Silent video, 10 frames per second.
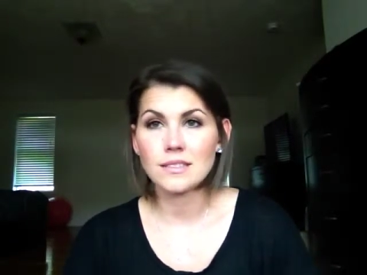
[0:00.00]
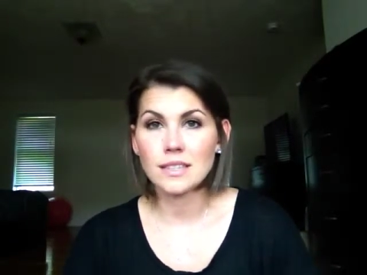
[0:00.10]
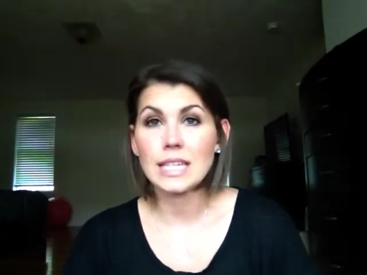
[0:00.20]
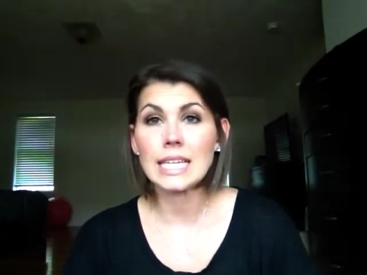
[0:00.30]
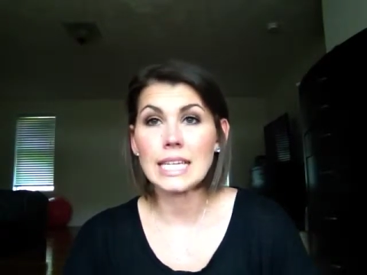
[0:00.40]

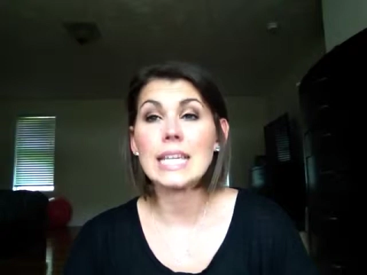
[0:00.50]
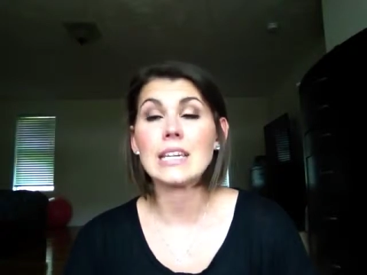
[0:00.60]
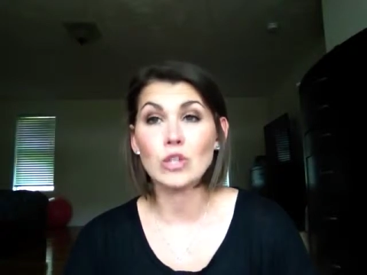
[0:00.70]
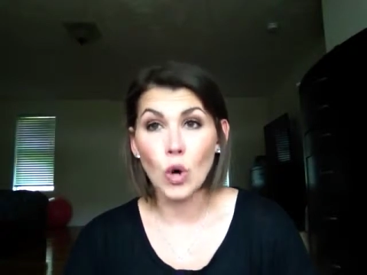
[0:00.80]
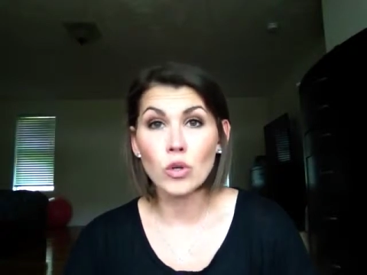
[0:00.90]
Nikki,
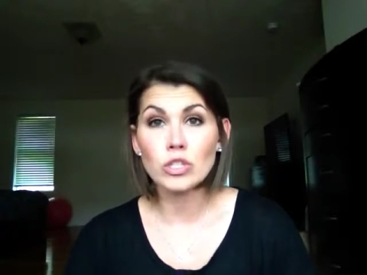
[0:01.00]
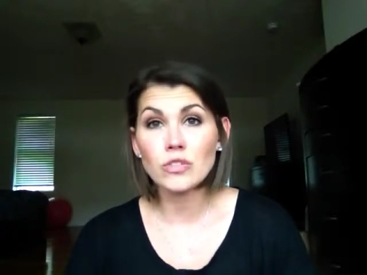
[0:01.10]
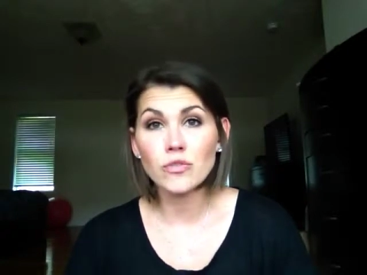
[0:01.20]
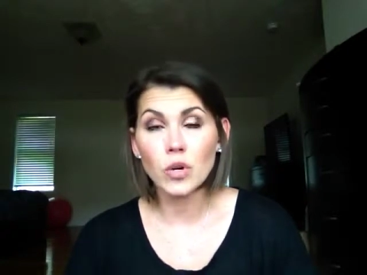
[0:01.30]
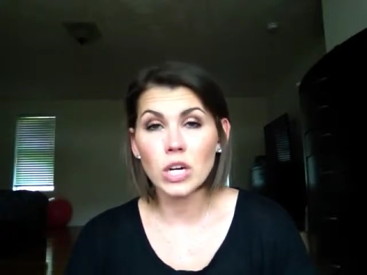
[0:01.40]
go to
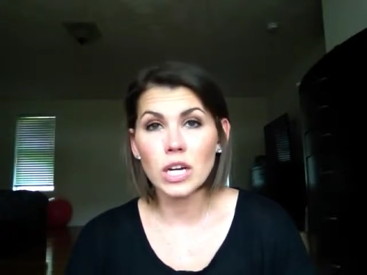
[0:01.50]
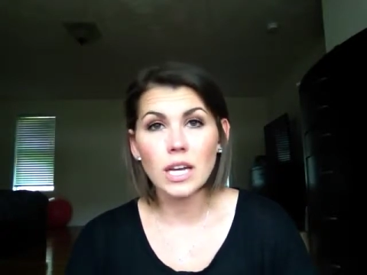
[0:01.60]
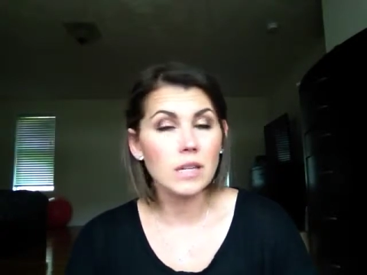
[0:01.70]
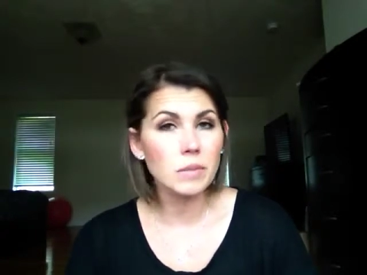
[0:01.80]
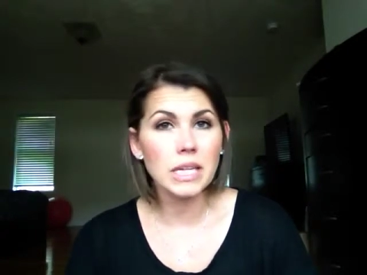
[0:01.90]
Sephora
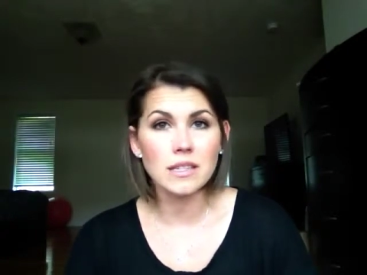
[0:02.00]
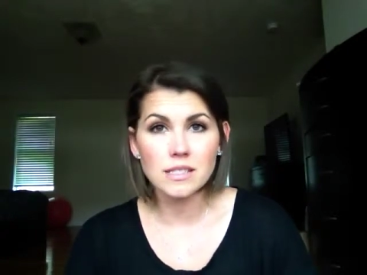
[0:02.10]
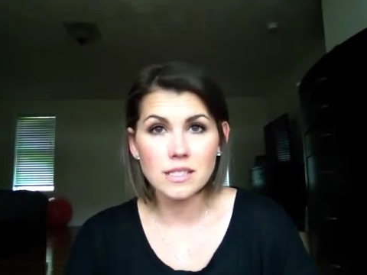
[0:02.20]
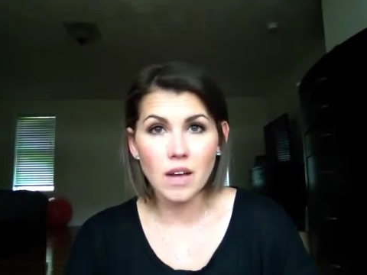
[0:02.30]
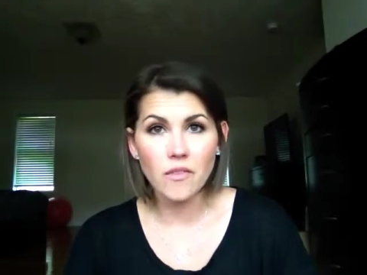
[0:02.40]
and pick this
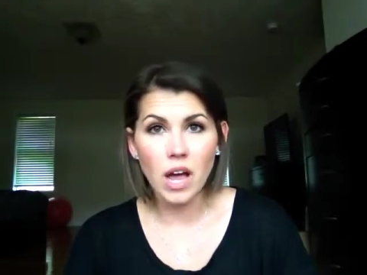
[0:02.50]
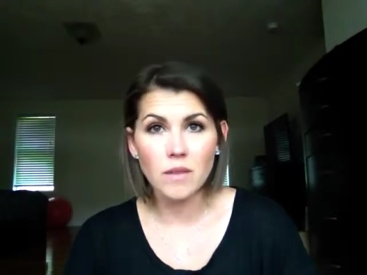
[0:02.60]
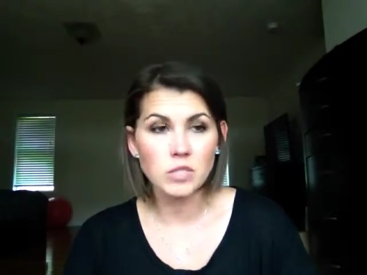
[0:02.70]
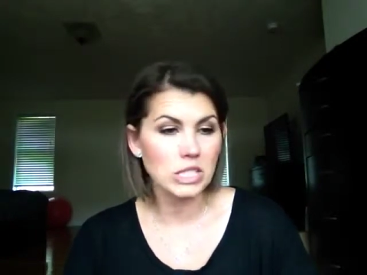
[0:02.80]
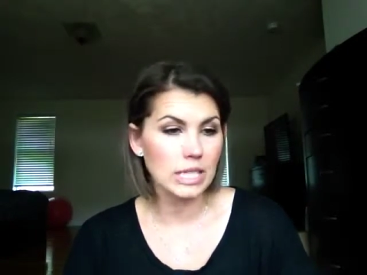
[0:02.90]
stuff up.
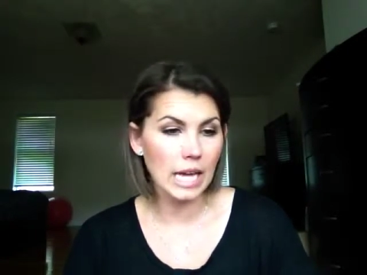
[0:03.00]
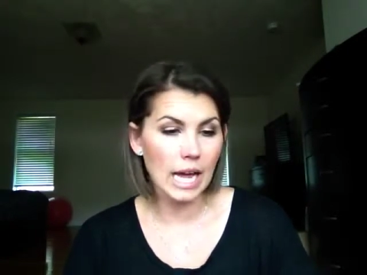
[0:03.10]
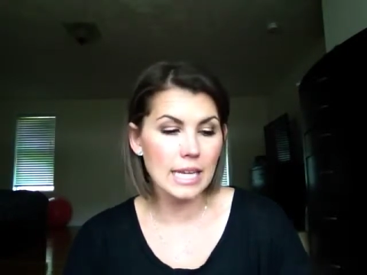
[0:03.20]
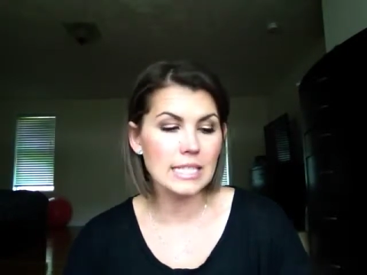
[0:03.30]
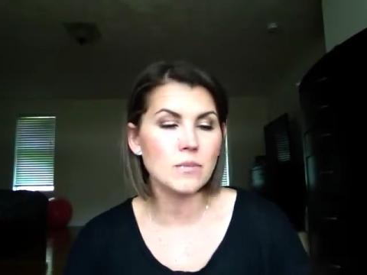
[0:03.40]
She's like,
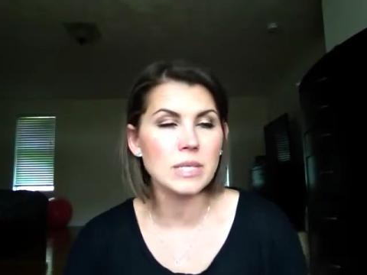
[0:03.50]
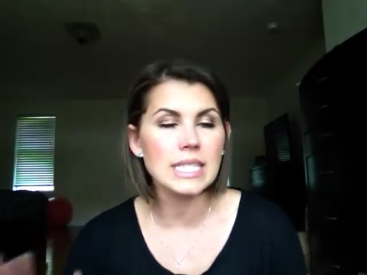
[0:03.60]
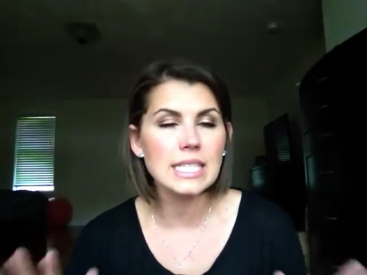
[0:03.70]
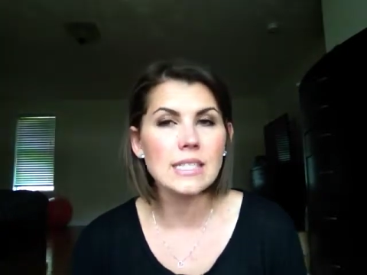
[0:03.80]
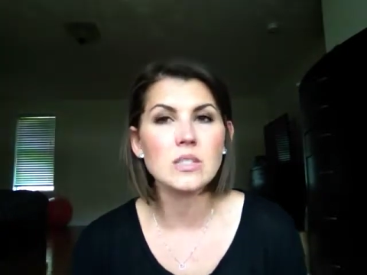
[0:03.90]
it has been
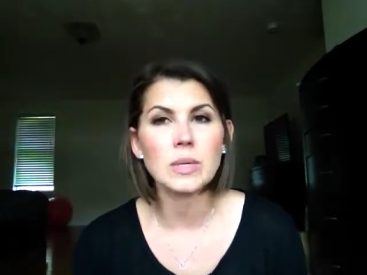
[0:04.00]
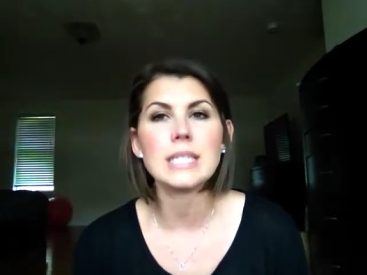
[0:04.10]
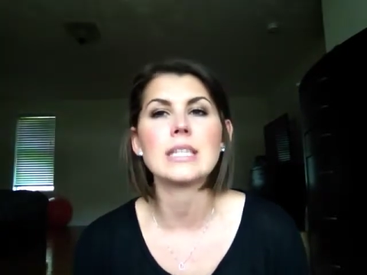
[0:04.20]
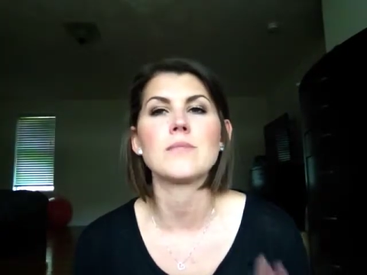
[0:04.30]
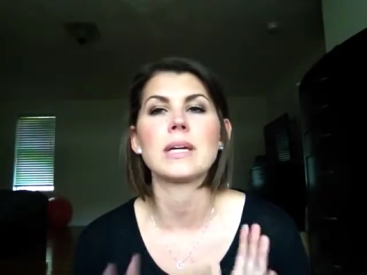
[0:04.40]
6 weeks
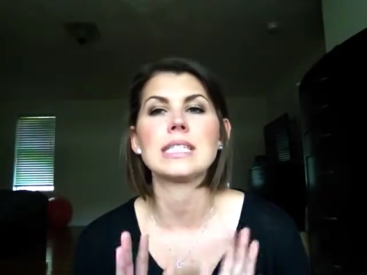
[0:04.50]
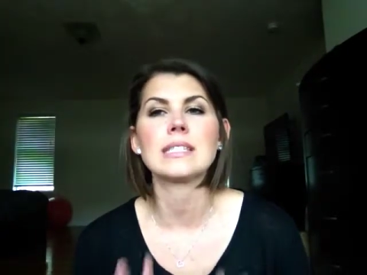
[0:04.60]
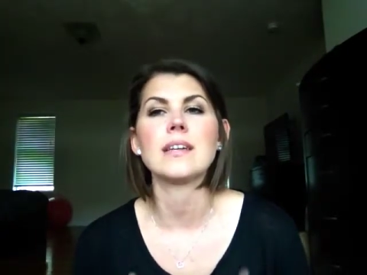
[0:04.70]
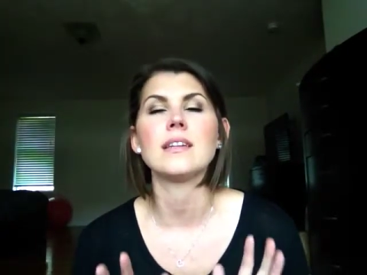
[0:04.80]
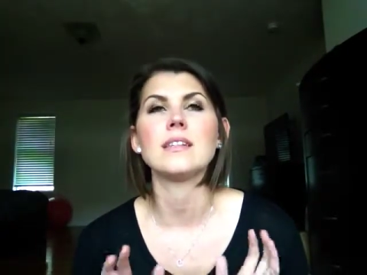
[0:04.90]
and my
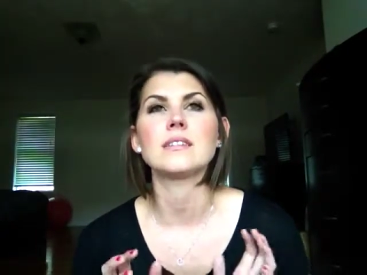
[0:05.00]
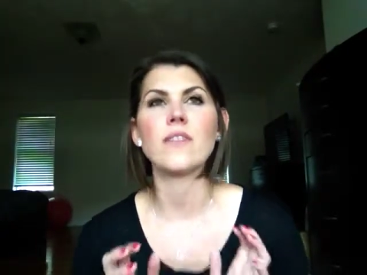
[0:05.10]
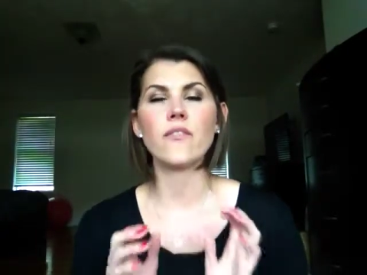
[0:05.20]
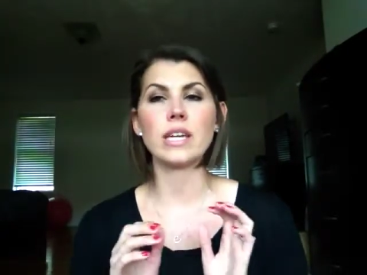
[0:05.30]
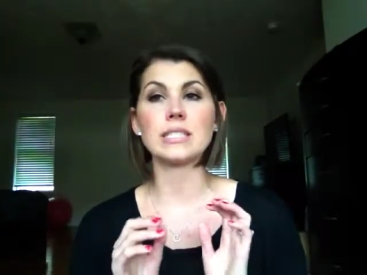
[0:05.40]
skin is
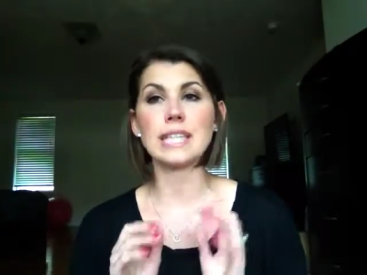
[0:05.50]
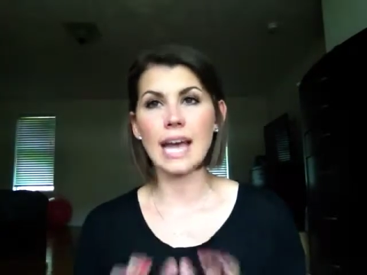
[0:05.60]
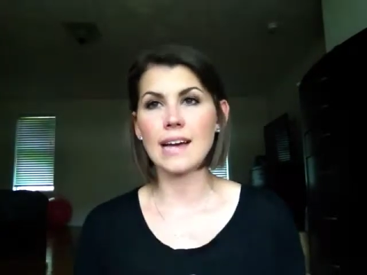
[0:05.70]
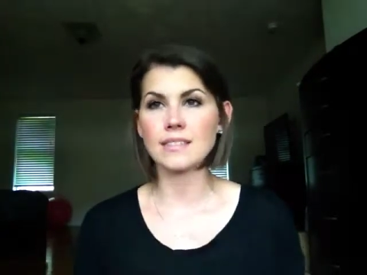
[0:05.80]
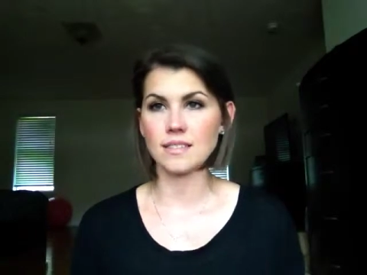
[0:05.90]

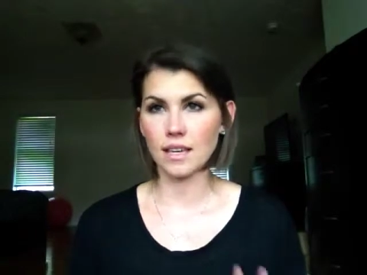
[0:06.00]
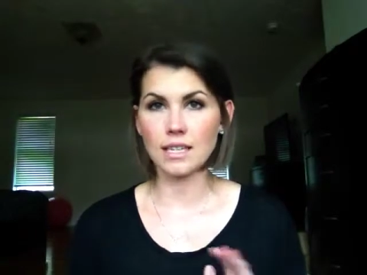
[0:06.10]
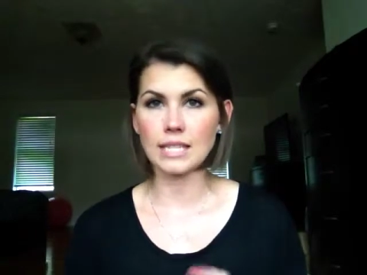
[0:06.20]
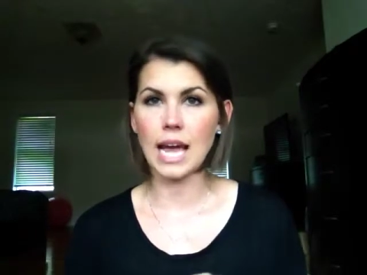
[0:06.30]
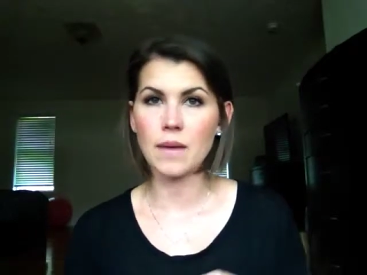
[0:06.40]
fantastic.
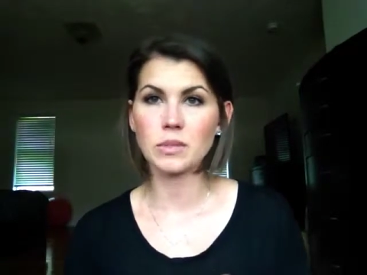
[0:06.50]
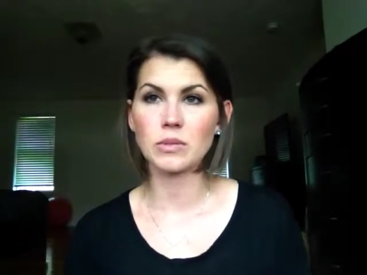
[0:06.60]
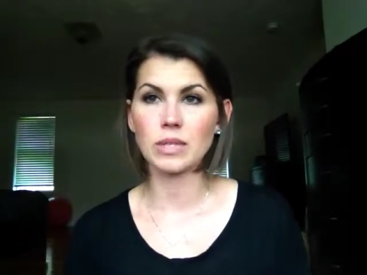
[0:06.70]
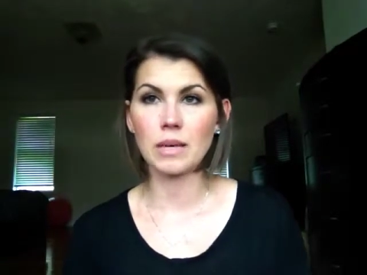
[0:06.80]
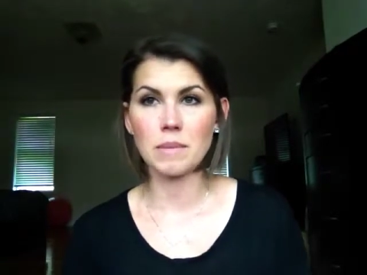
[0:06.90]
It's
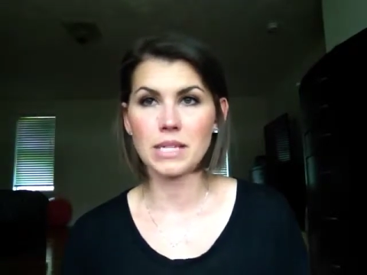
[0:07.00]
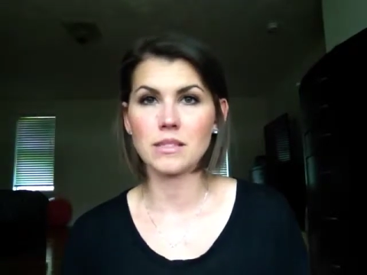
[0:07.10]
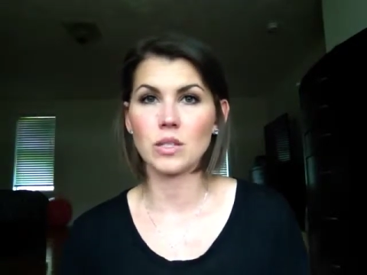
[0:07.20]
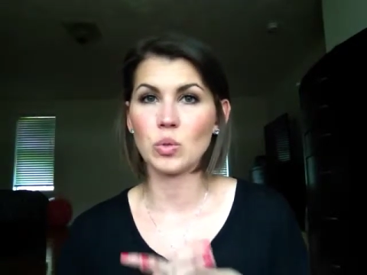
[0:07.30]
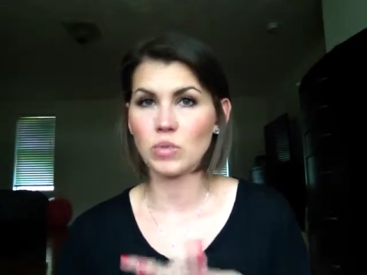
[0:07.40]
absolutely
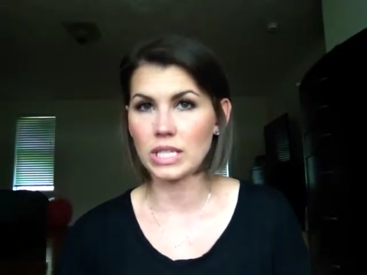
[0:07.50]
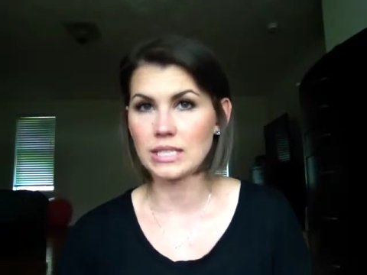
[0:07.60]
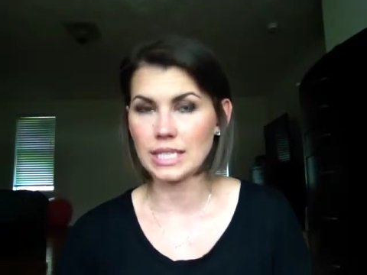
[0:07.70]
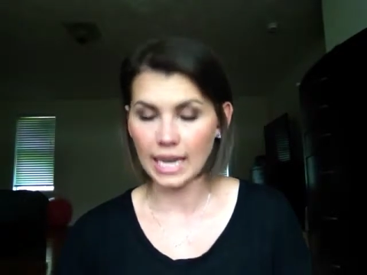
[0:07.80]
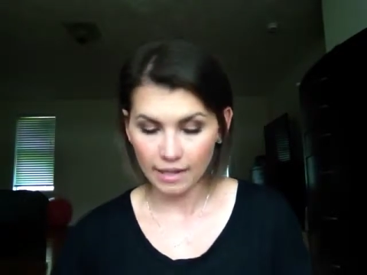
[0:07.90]
amazing. You need
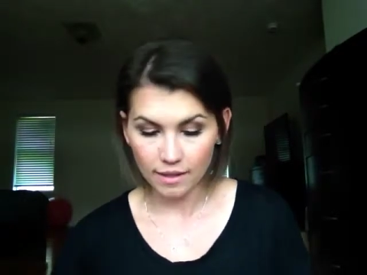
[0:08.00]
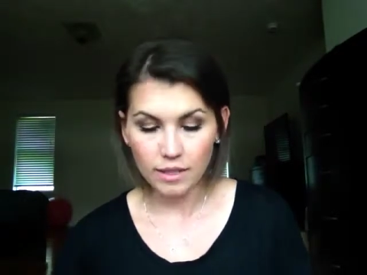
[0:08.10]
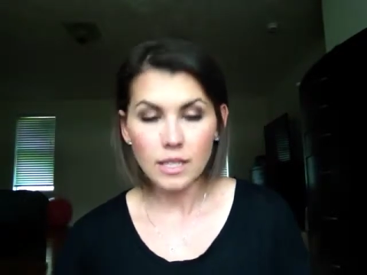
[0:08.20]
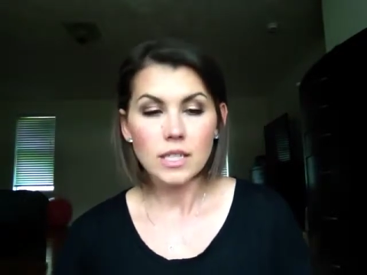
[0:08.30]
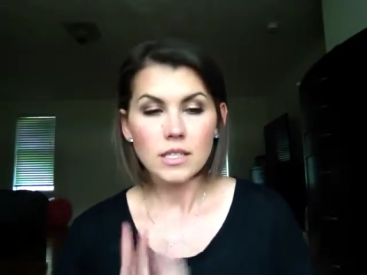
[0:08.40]
to get it.
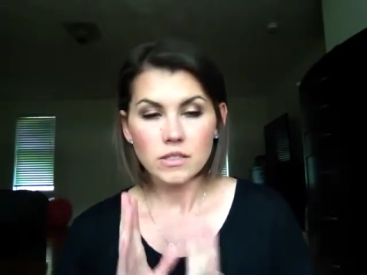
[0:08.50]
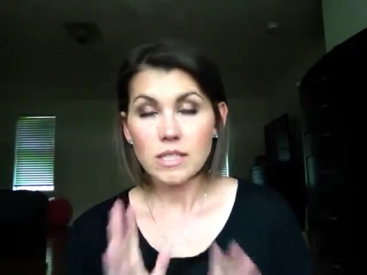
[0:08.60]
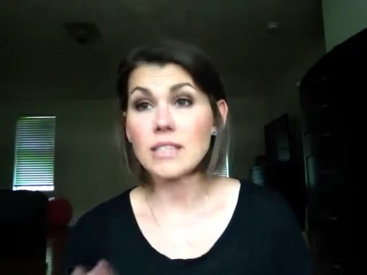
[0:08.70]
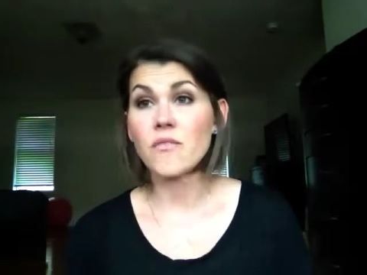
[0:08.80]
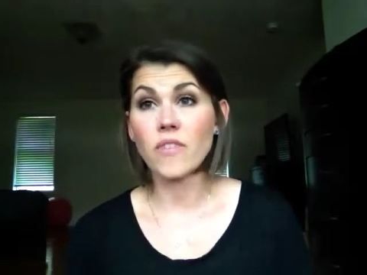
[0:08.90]
I
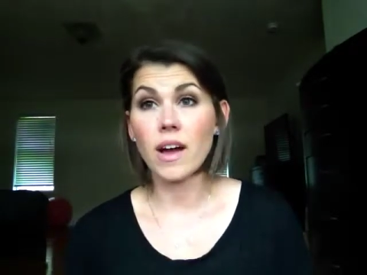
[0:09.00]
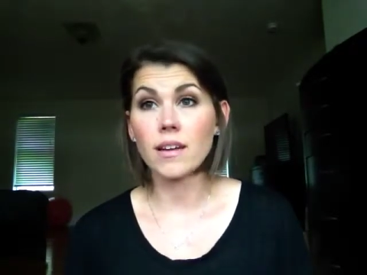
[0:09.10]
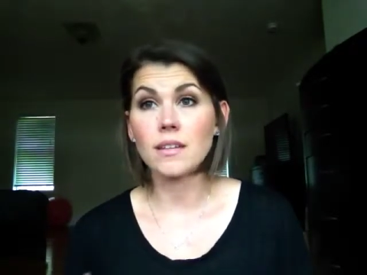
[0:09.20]
said, fine.